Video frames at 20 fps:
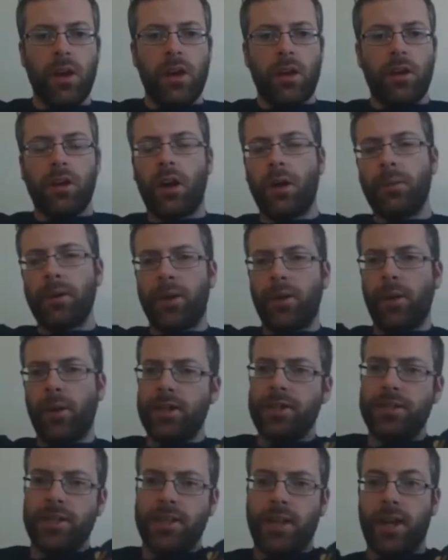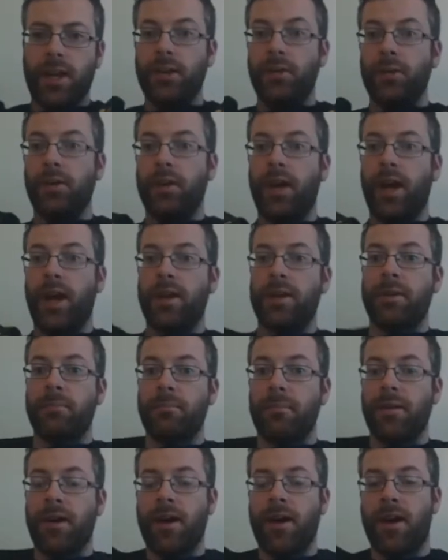common question that you will get
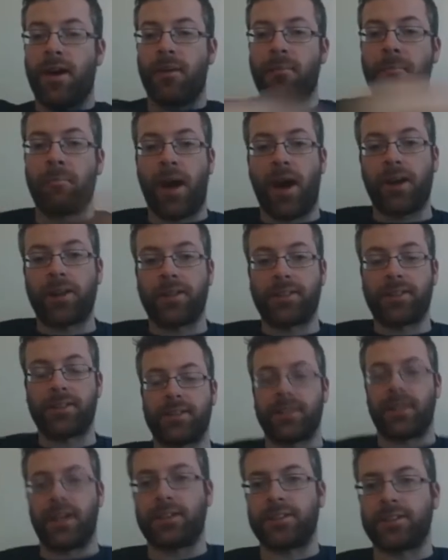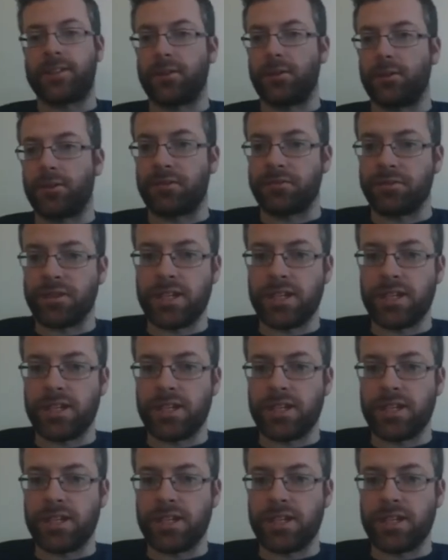in maths to do with